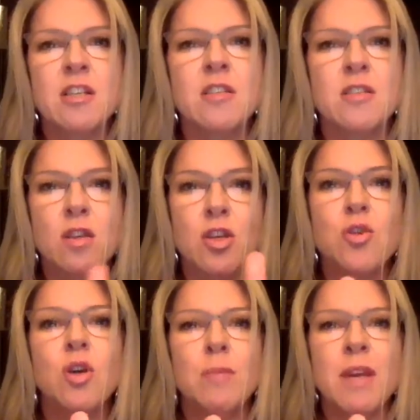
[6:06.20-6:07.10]
so that
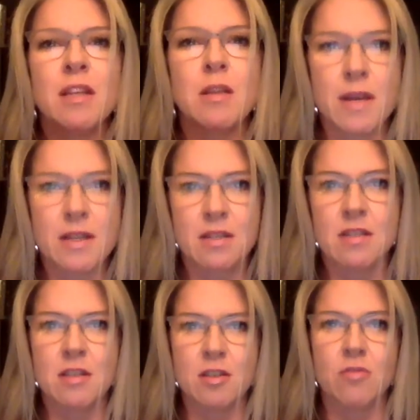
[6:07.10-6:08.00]
you can make the best
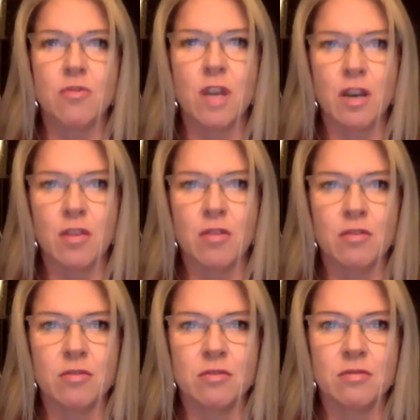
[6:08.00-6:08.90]
decision for you.
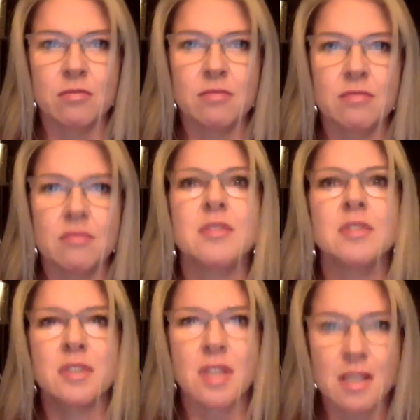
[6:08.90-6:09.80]

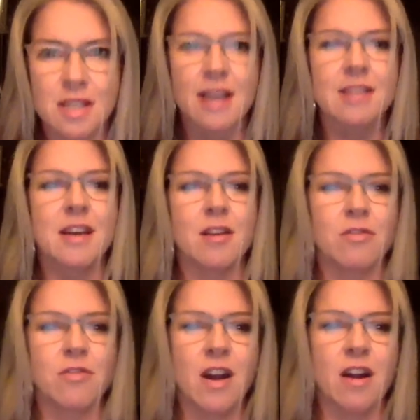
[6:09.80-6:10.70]
Does that
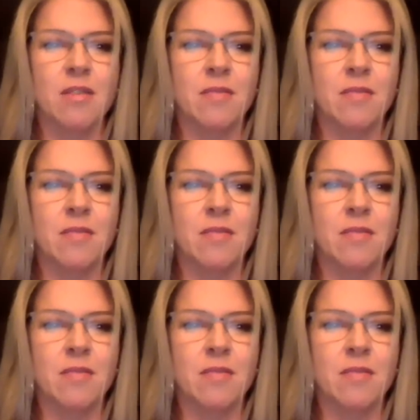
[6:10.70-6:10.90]
sound fair?